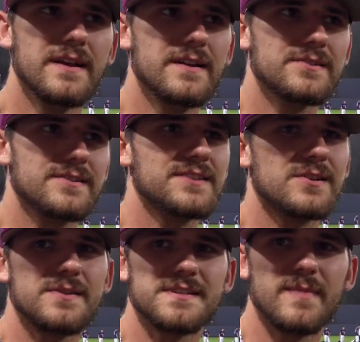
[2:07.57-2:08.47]
So that's
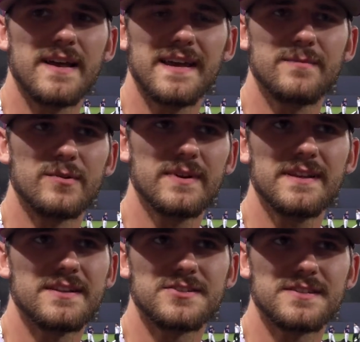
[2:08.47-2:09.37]
always in my head, but
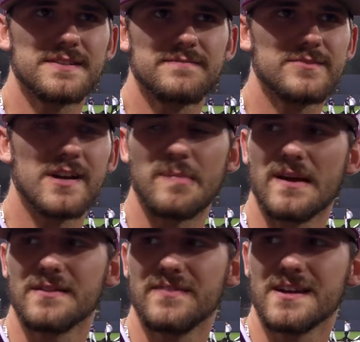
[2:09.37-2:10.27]
really it's just trying to
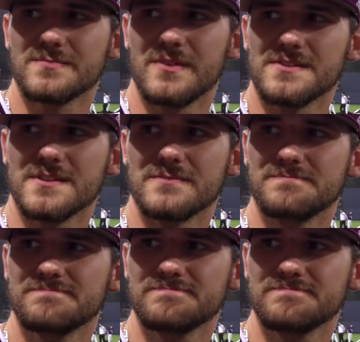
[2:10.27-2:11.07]
pound the fastball in zone.